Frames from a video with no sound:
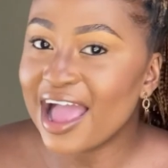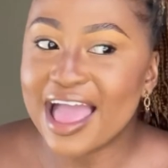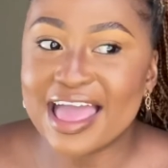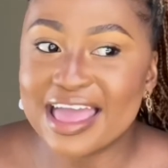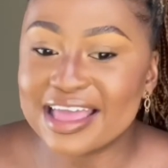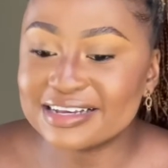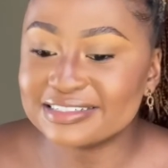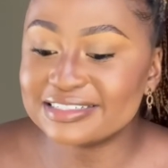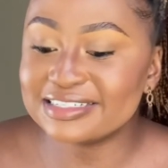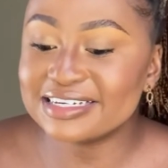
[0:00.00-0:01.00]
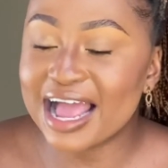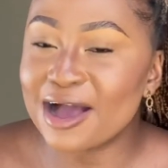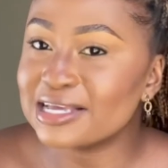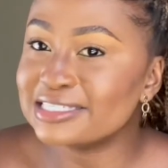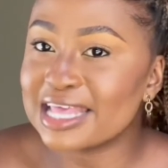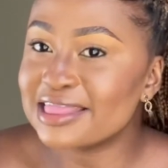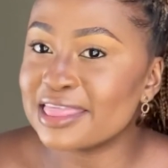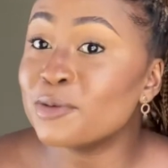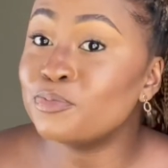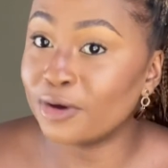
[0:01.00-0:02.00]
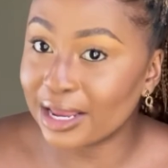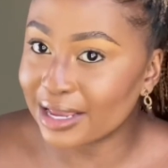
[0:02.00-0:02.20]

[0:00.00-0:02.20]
And I sat there praying.